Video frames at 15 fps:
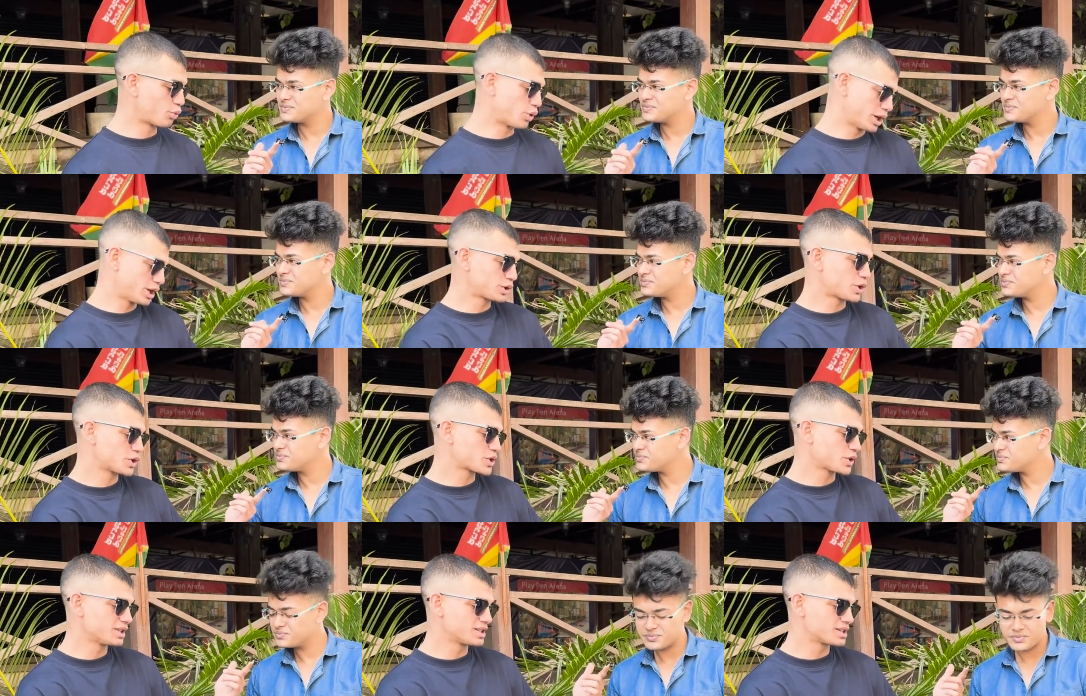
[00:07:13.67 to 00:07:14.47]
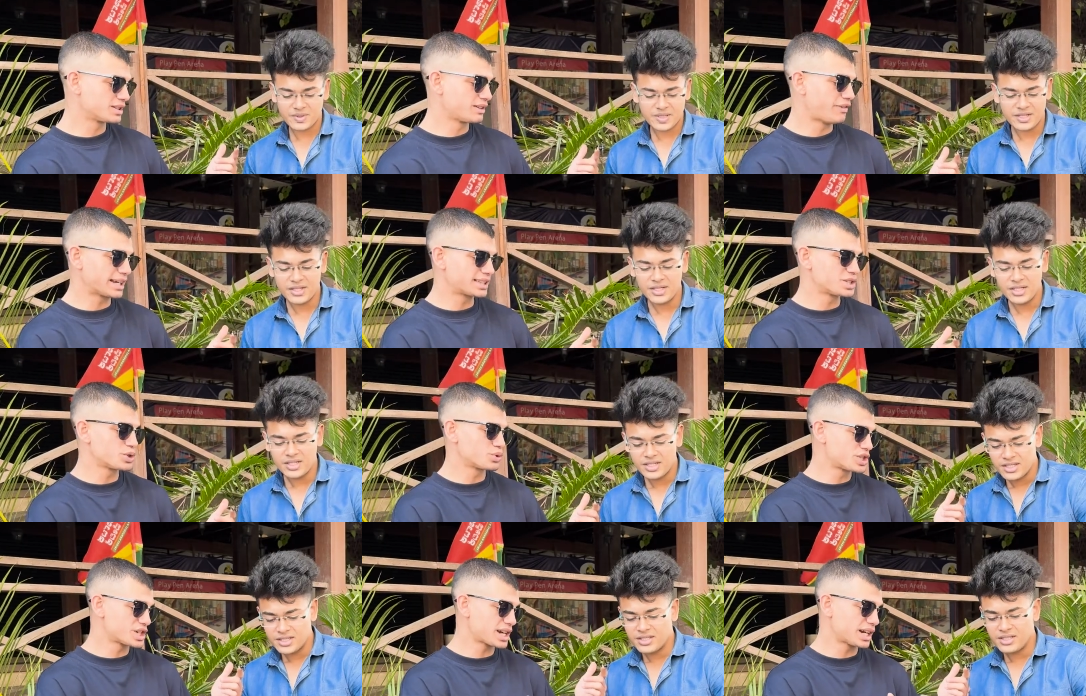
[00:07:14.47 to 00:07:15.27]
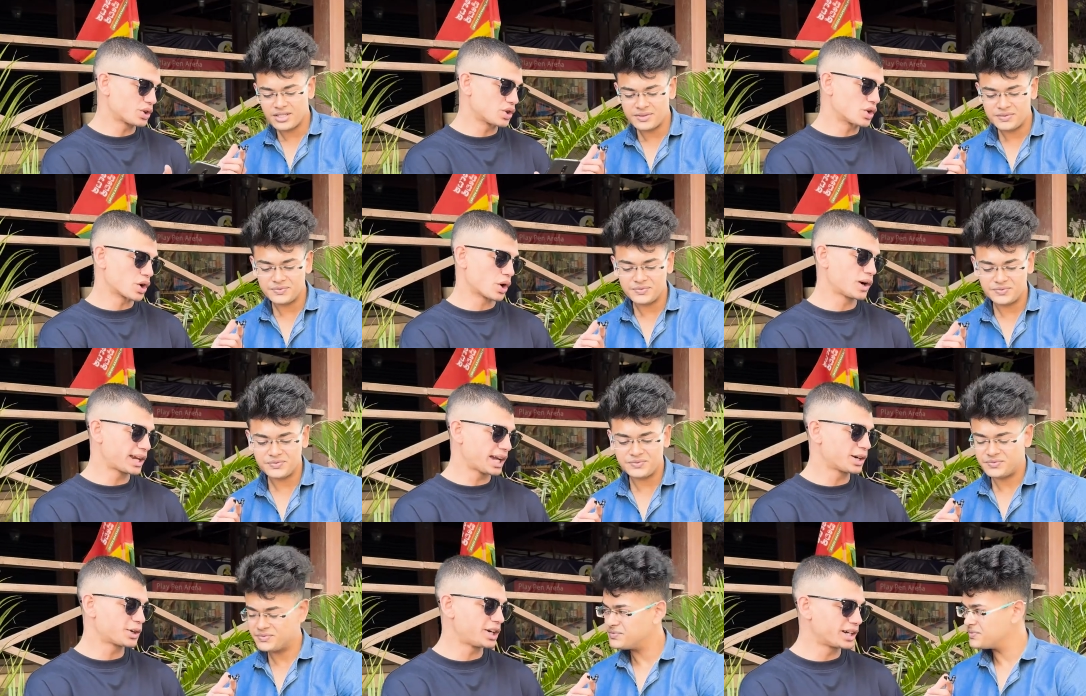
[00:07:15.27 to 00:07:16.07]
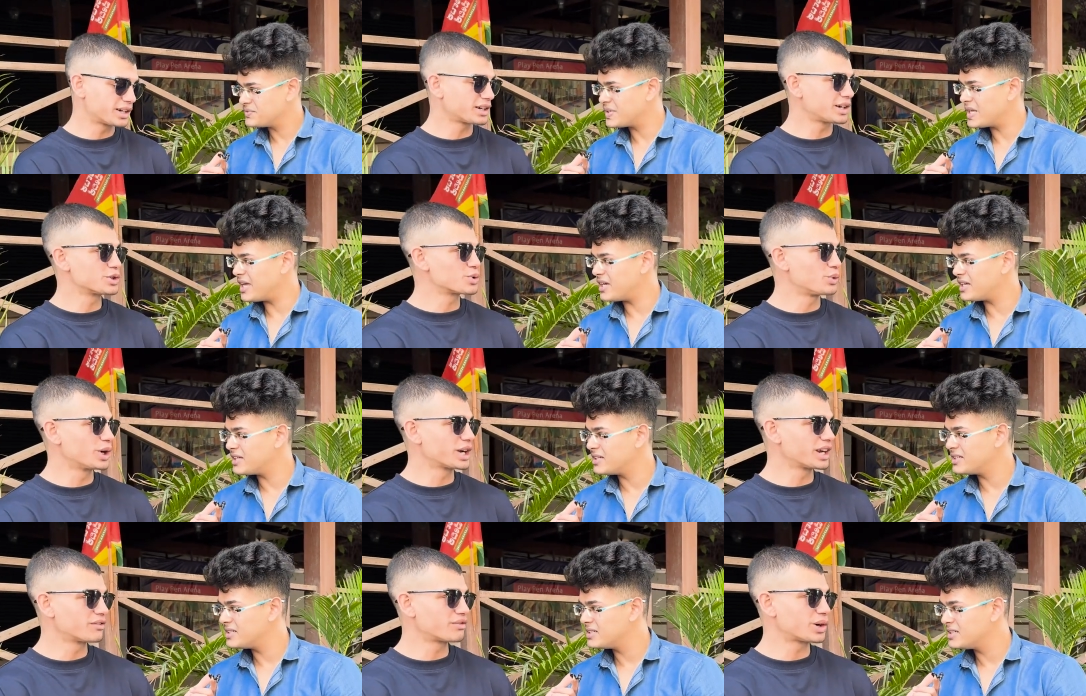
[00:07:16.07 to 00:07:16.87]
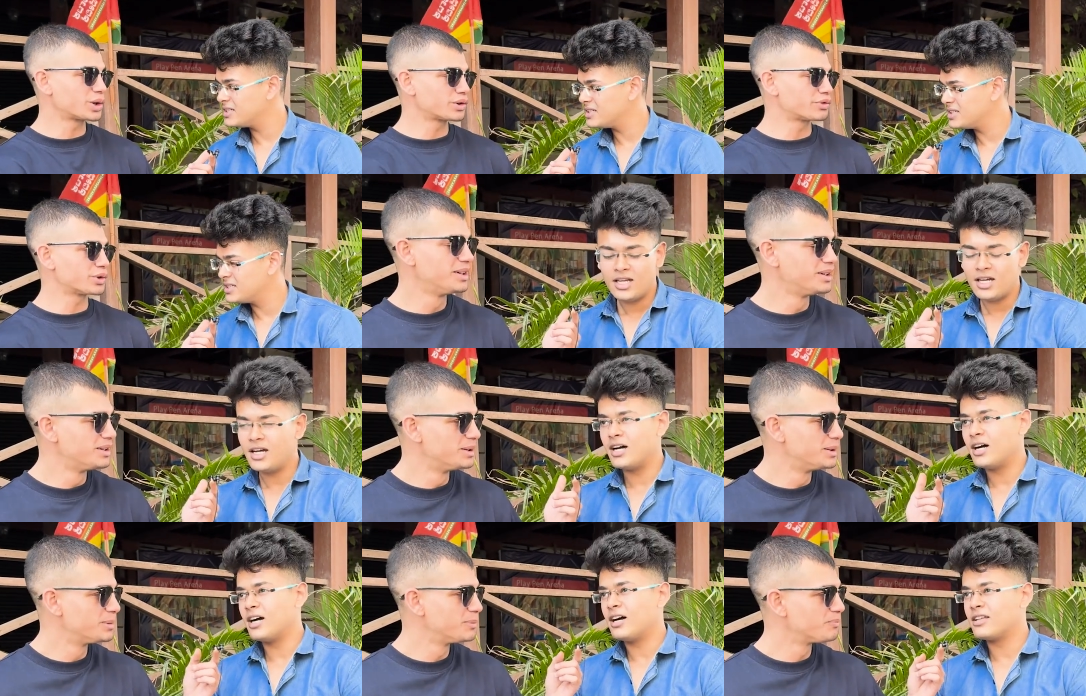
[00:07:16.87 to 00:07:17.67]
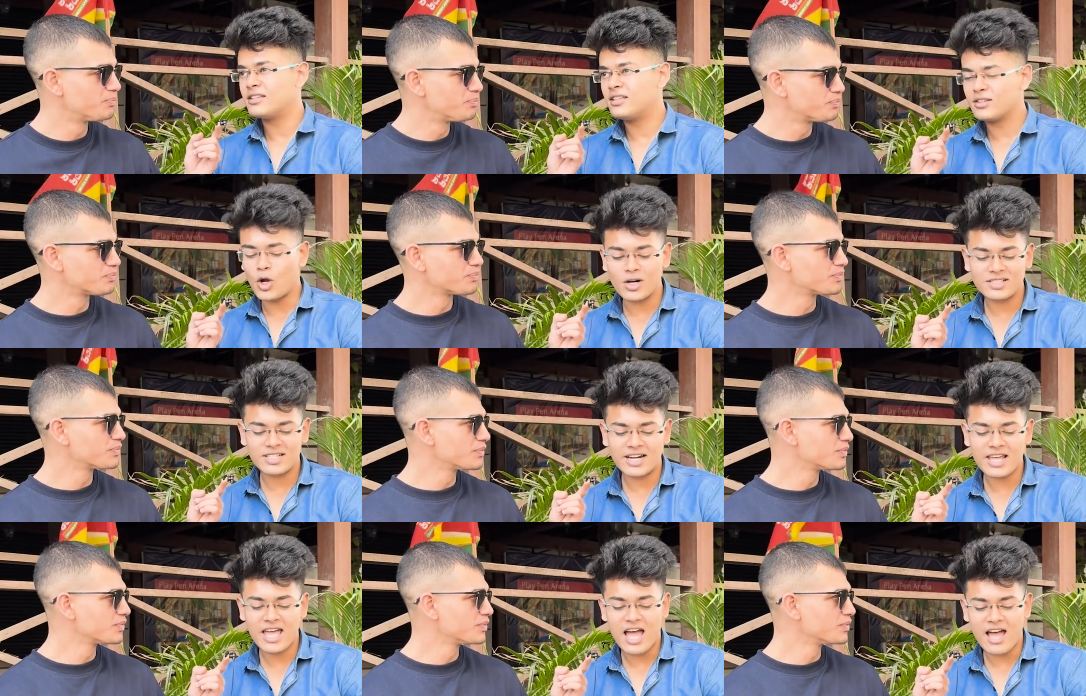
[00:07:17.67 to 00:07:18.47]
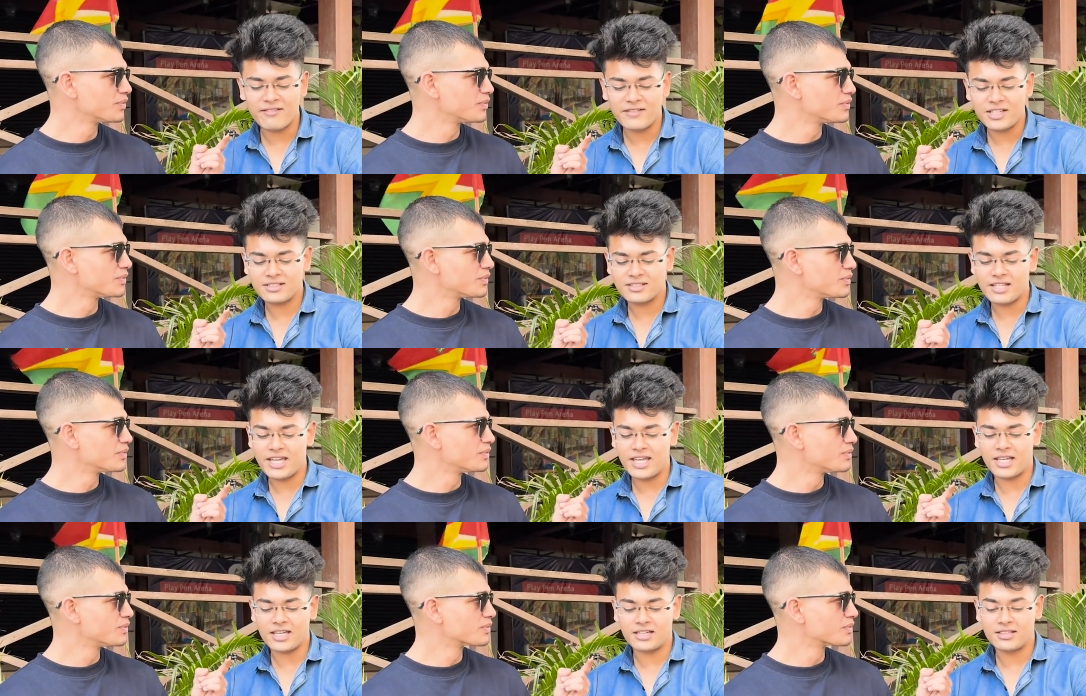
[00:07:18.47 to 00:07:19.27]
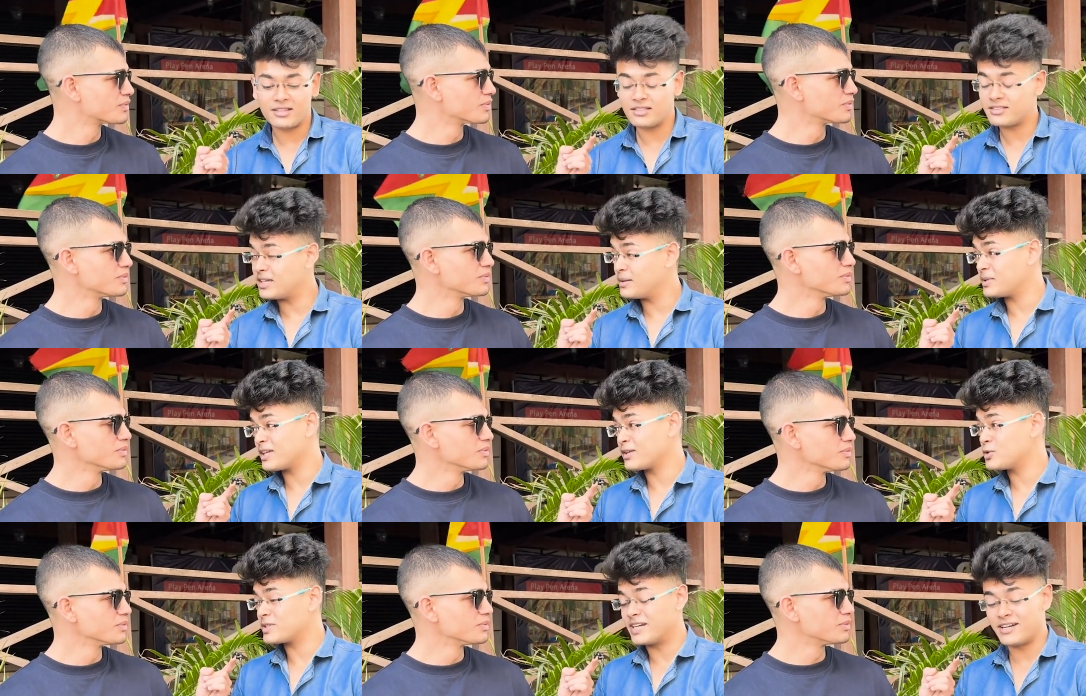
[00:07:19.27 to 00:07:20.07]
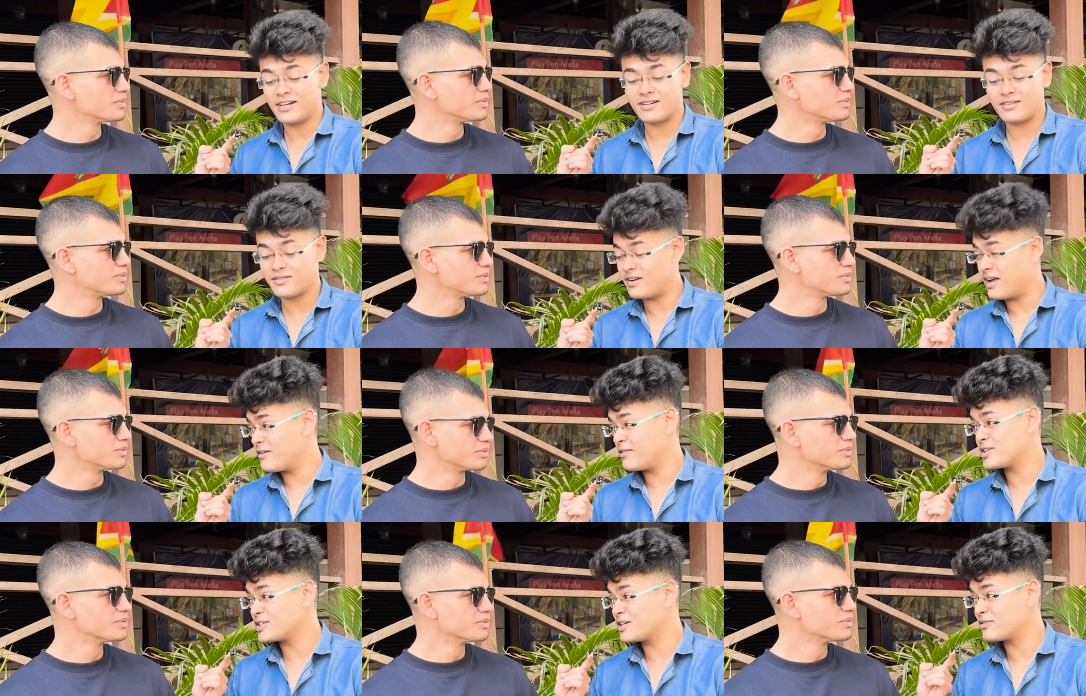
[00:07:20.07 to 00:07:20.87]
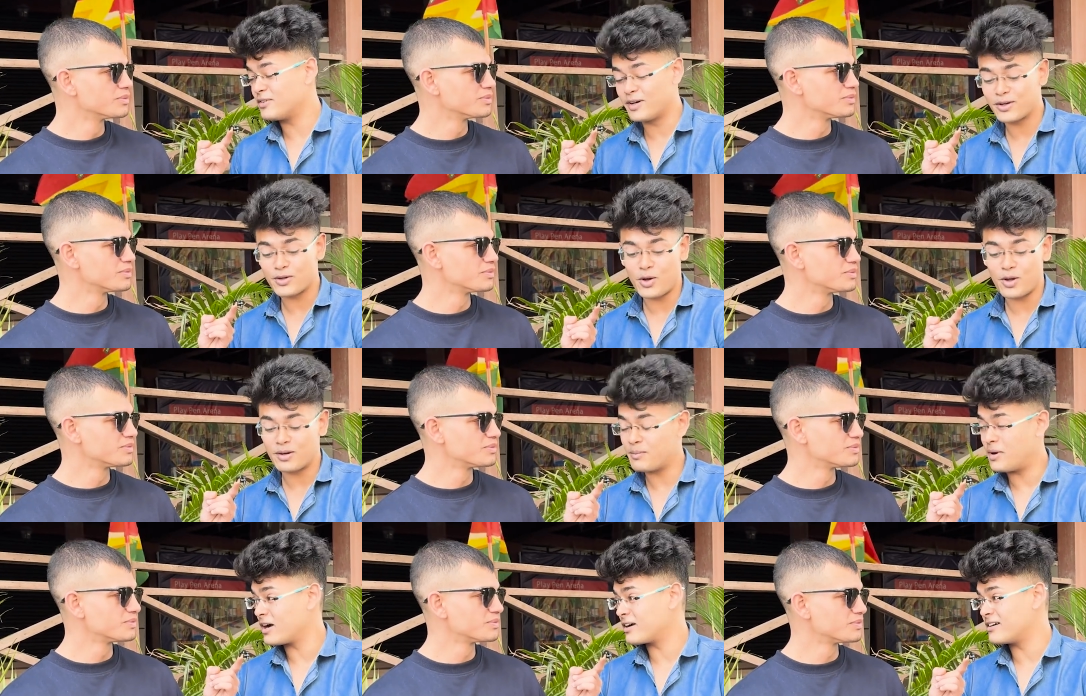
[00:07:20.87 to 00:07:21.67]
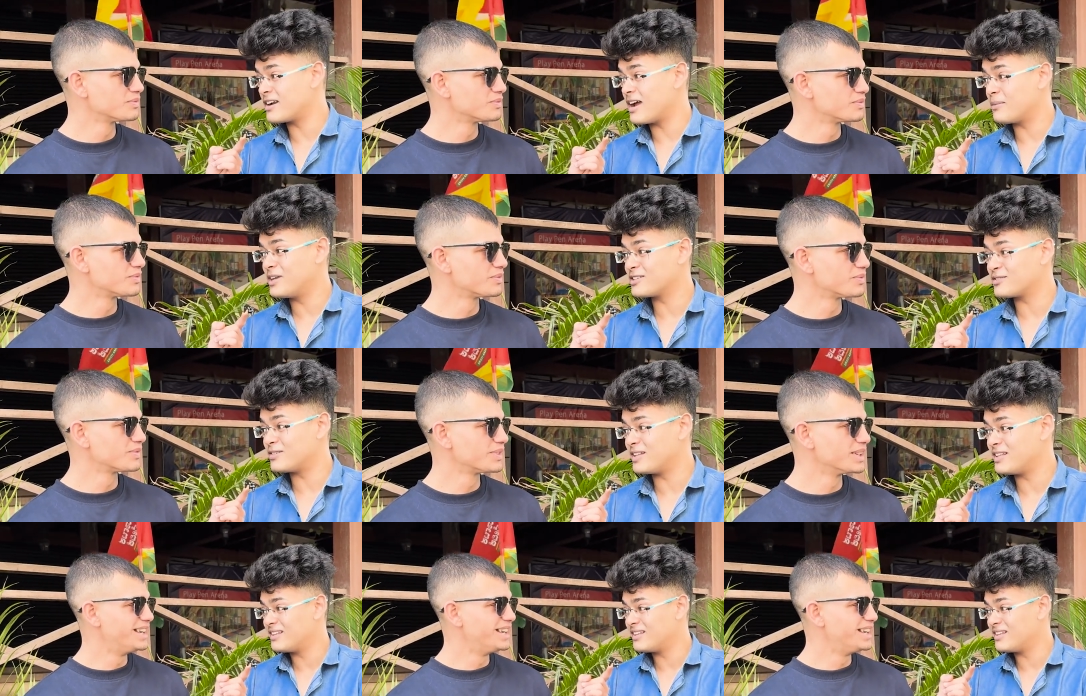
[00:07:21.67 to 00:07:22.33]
Speaker 1: What are your thoughts on this? The fact that you just had to draw calculator yeah. now it's working in front of you.
Speaker 2: Uh, the thoughts that I have is like the same thing you said. It, I wish it worked on Margaret Robbie as well.